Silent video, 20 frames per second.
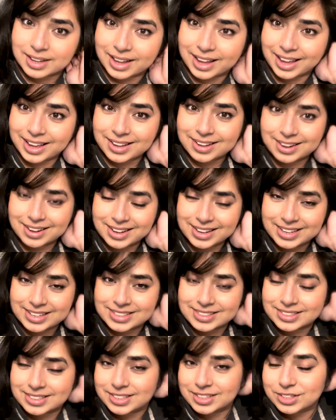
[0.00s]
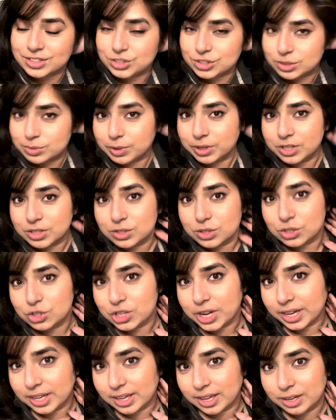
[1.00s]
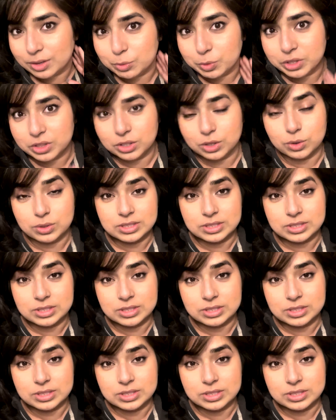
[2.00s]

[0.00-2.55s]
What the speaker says: Hey guys, just wanted to check in with you.